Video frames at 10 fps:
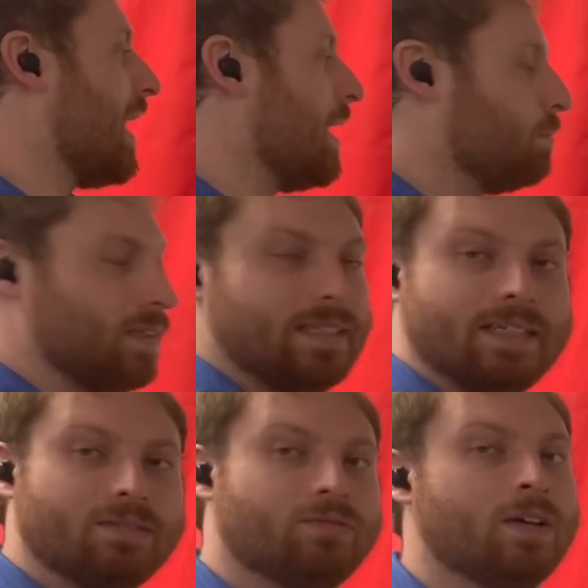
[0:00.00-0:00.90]
I
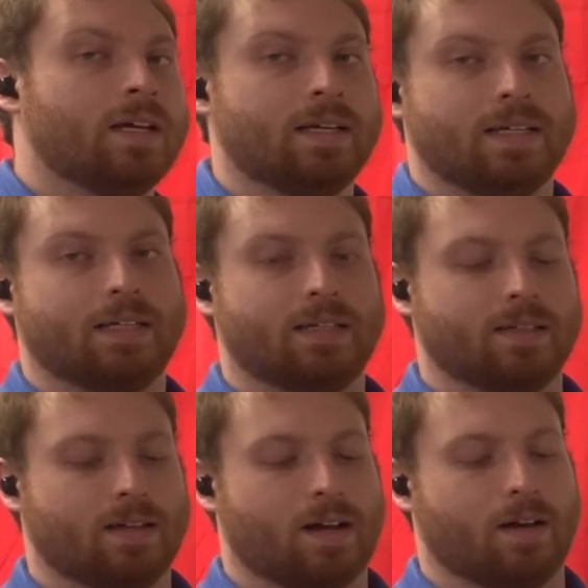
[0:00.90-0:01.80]
believe
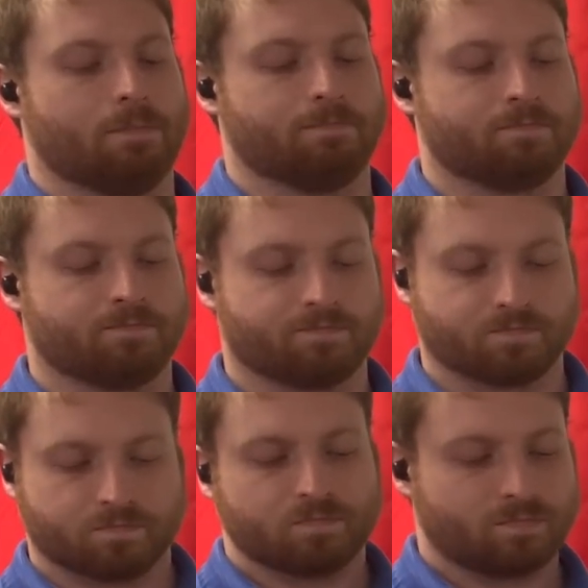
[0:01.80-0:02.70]
he,
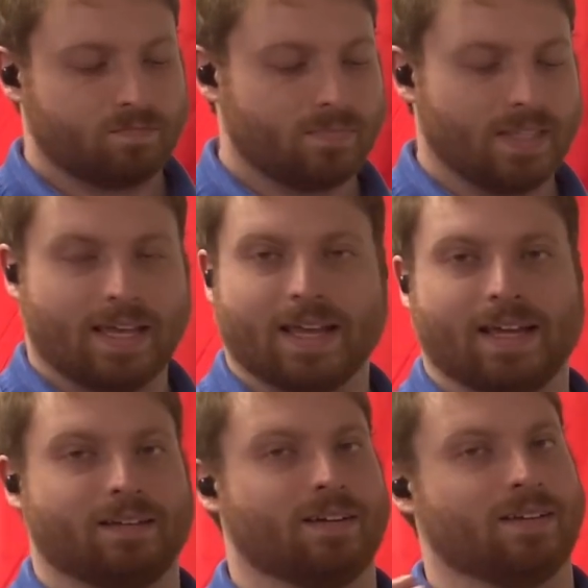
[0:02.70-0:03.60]

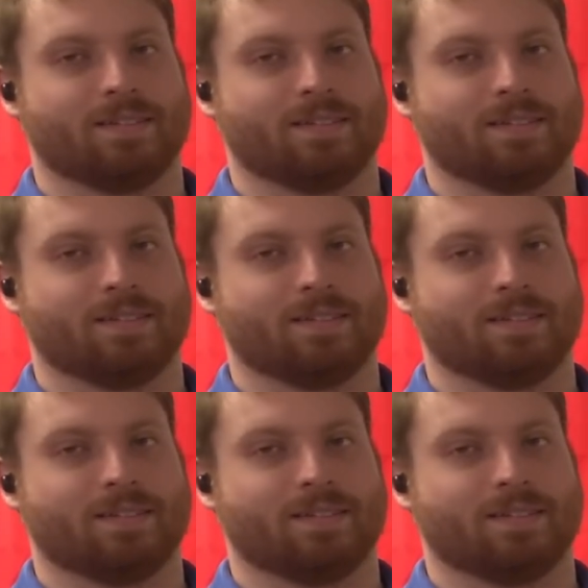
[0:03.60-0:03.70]
and